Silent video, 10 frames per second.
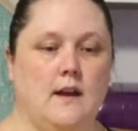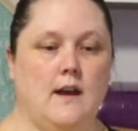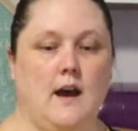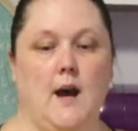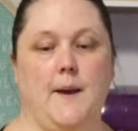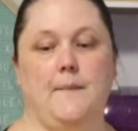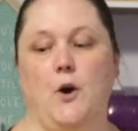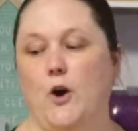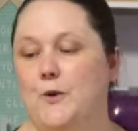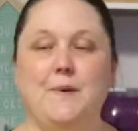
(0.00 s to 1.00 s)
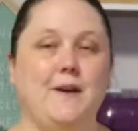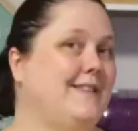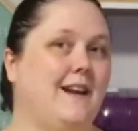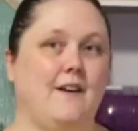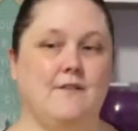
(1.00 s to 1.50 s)
I'm hoping that
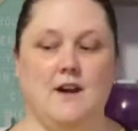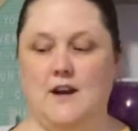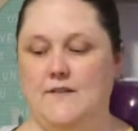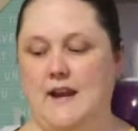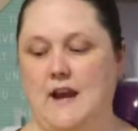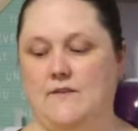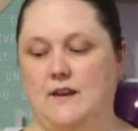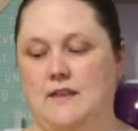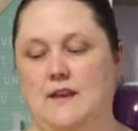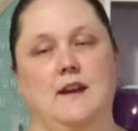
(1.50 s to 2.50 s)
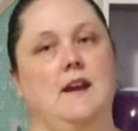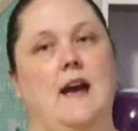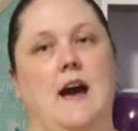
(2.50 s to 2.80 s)
I've covered everything.